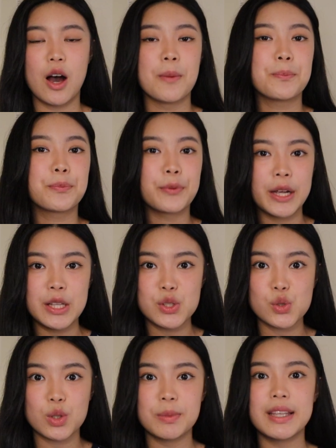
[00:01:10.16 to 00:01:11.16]
on
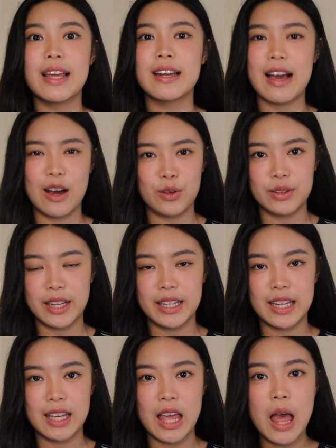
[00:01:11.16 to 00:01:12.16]
brainstorming and
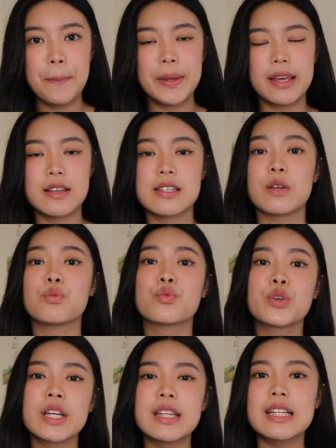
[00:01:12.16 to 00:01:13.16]
outlining, because it
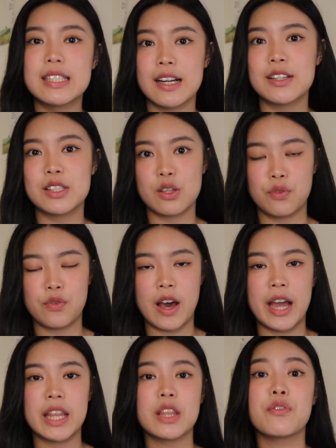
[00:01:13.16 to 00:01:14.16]
really does
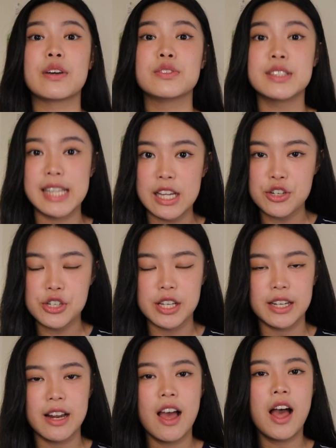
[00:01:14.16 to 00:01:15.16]
define the
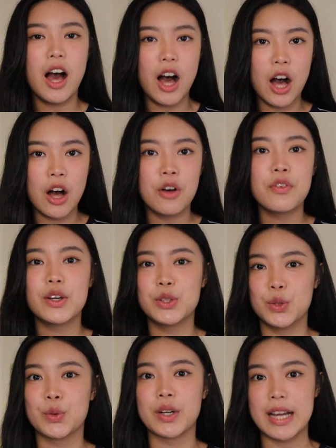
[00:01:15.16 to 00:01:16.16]
foundation
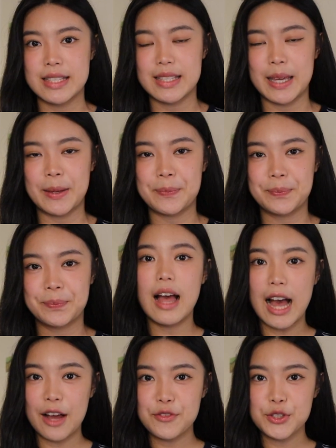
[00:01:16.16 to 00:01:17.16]
of your essay.
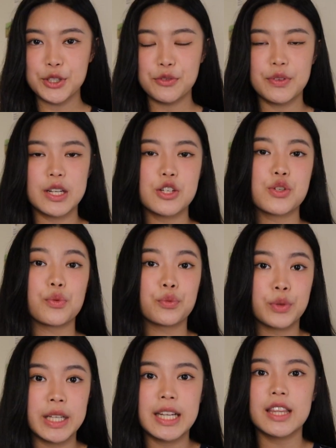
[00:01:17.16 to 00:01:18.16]
After you finish
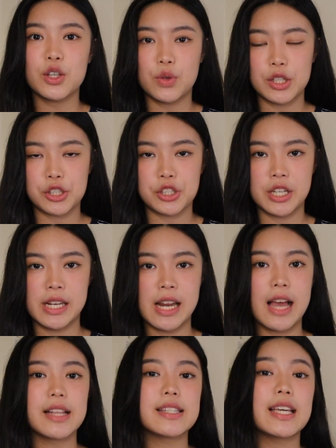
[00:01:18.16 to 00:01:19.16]
reading the
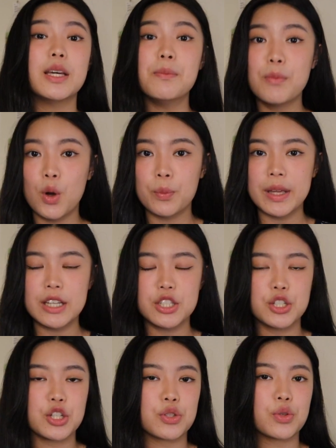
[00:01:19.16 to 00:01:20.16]
question, take a moment
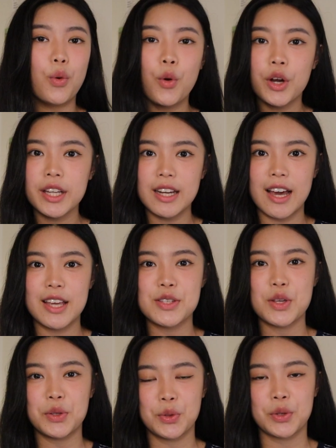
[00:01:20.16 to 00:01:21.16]
to just
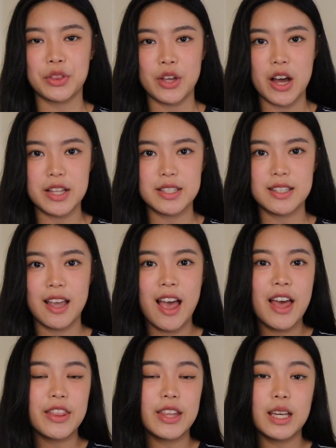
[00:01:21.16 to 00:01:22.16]
organize your thoughts.
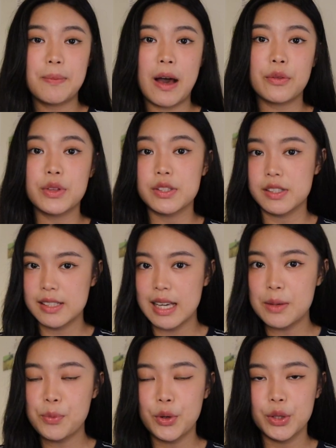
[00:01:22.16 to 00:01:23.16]
Think about the
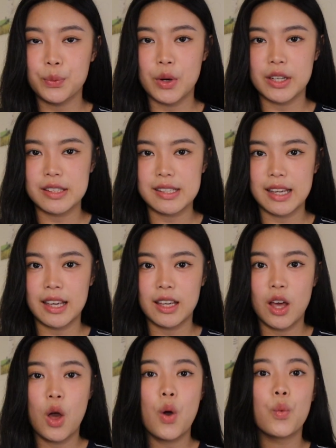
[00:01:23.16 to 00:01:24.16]
standpoint you want to take,
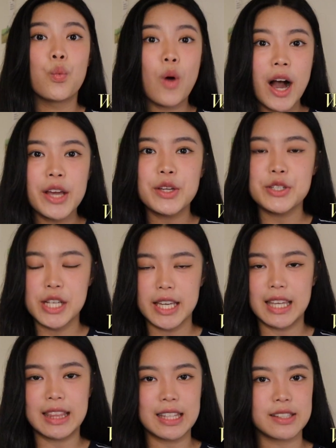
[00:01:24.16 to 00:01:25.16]
why you're
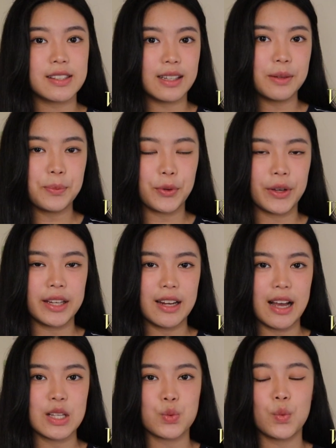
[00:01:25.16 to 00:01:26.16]
taking this standpoint,
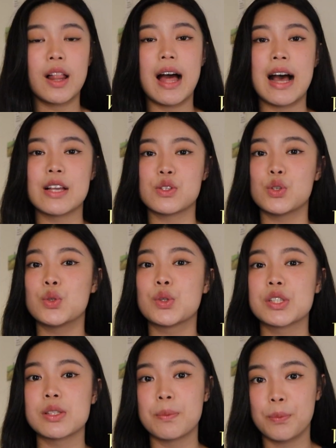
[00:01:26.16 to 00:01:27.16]
as well as
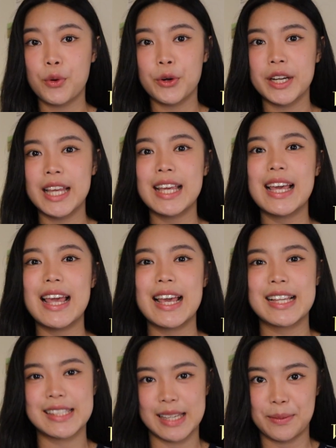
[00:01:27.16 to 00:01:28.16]
your supporting
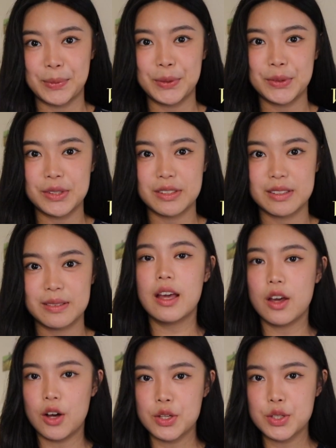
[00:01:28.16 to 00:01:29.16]
examples.
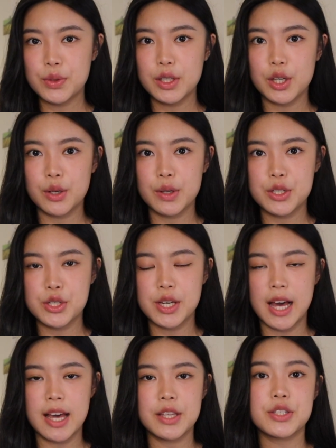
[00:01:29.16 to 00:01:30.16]
I also encourage you
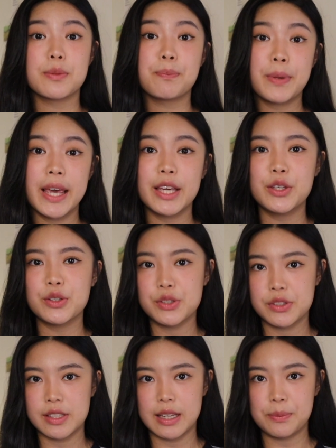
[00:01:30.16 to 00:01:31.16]
guys to pick your
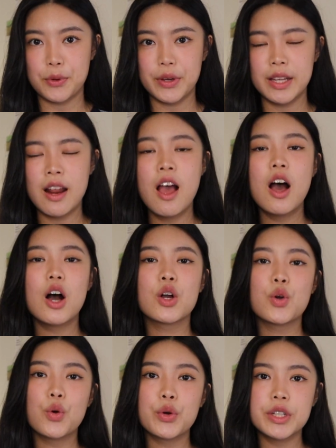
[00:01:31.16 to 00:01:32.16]
standpoint
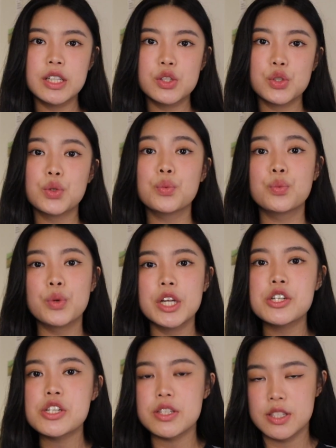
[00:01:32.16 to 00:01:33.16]
according to
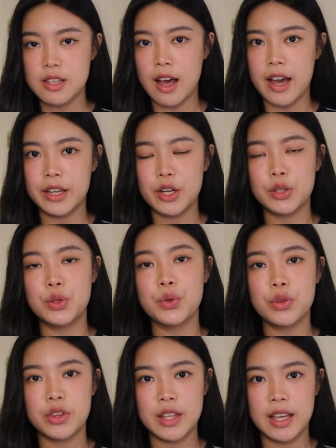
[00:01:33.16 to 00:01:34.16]
which side you
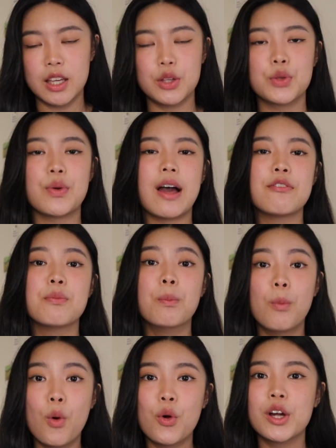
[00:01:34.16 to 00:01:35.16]
think you have
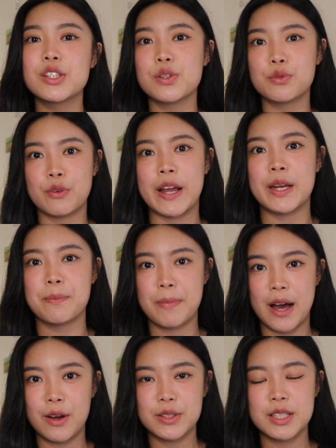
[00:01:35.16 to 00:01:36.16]
more to write
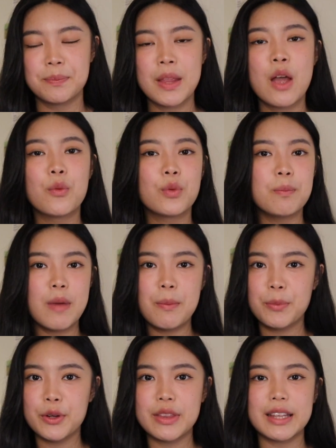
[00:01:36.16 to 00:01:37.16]
about.
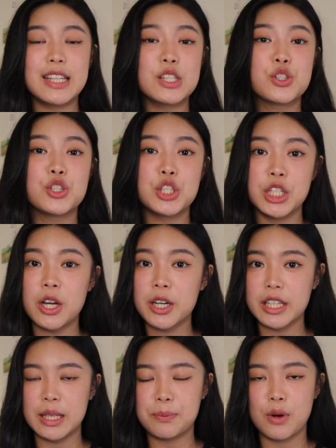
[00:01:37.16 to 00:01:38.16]
Remember that these
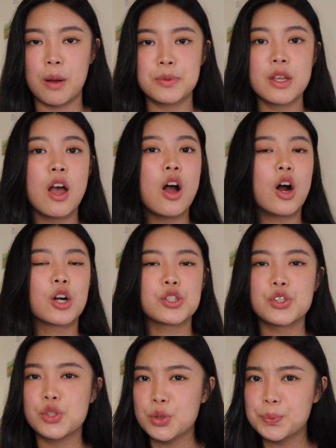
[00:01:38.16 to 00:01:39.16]
GRE prompts are
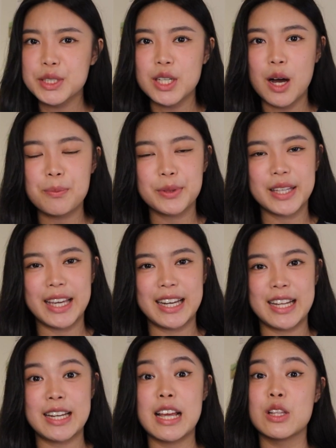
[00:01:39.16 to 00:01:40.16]
super
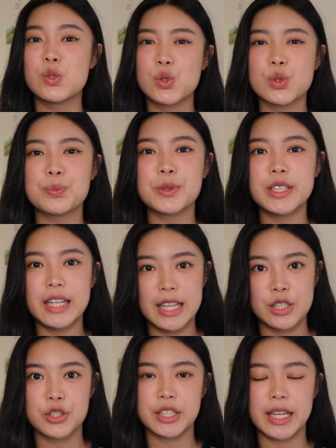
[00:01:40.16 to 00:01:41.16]
complicated and super
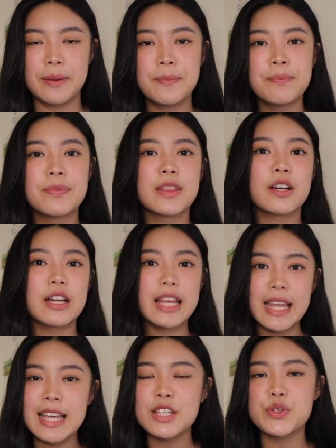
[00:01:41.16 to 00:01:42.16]
intricate. There
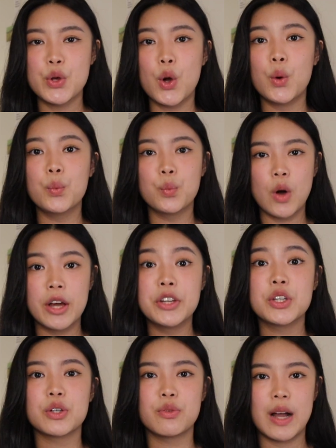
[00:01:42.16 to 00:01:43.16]
is no
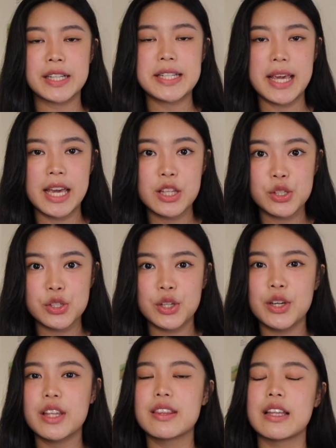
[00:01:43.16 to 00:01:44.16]
one correct
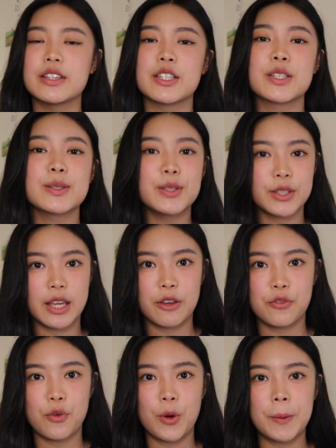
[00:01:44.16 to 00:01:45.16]
answer that they're looking
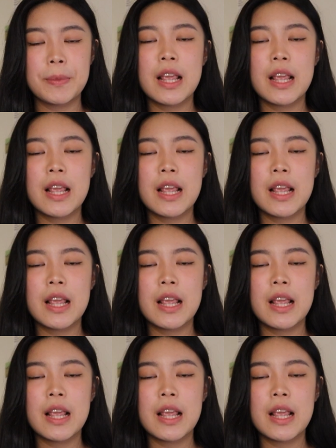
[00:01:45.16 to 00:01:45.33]
for.